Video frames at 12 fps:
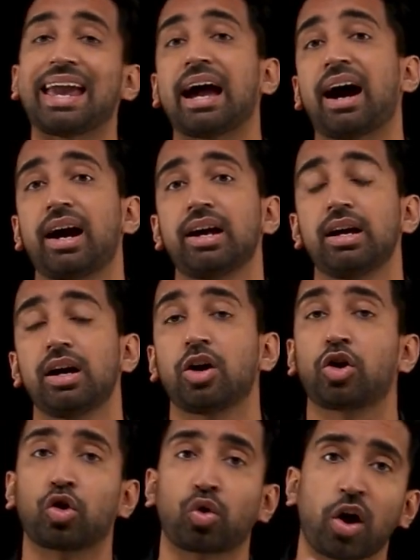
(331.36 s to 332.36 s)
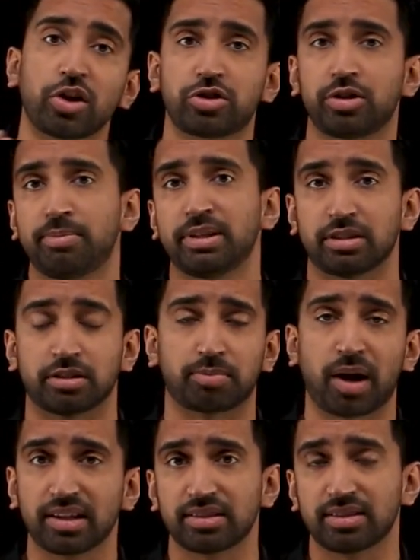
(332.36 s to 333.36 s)
AI across your business
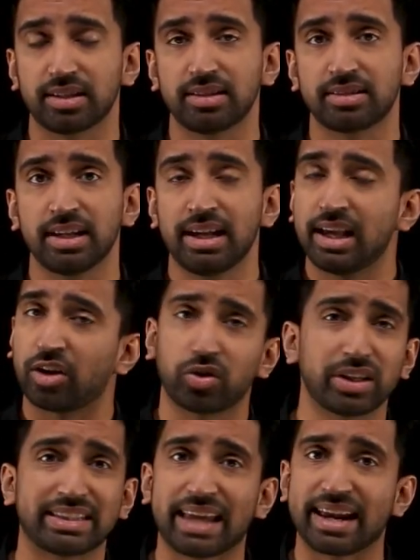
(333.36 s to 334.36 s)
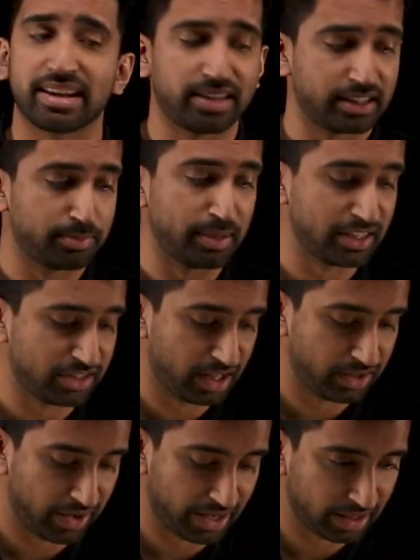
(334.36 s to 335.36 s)
processes and all the data that's being
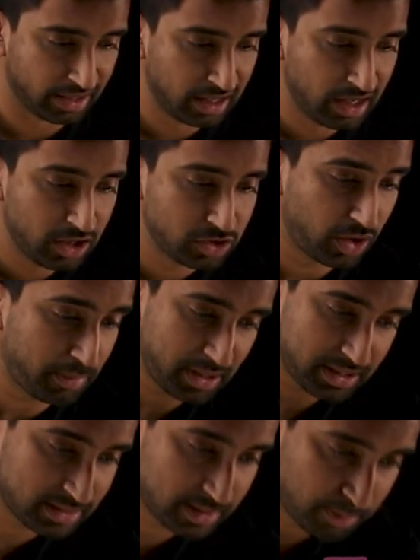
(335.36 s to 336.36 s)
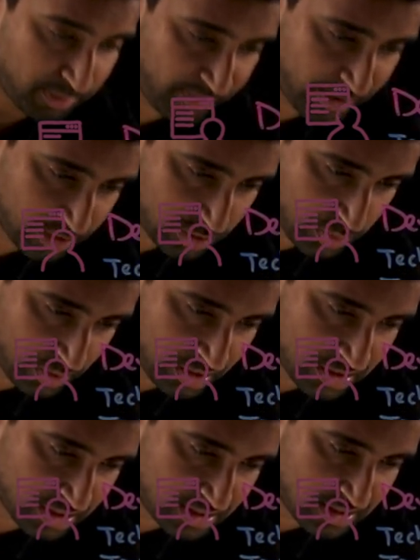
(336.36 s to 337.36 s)
generated. So I'm going to simplify this one
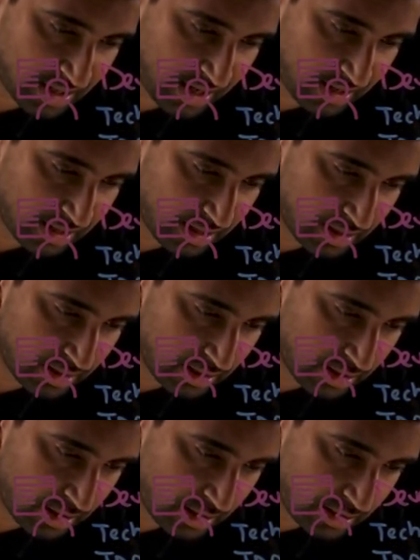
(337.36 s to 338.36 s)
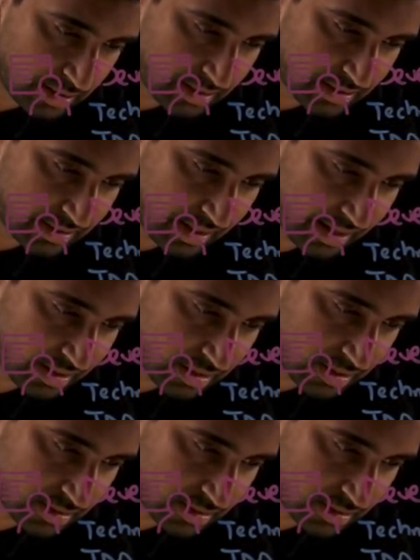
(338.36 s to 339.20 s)
and just say data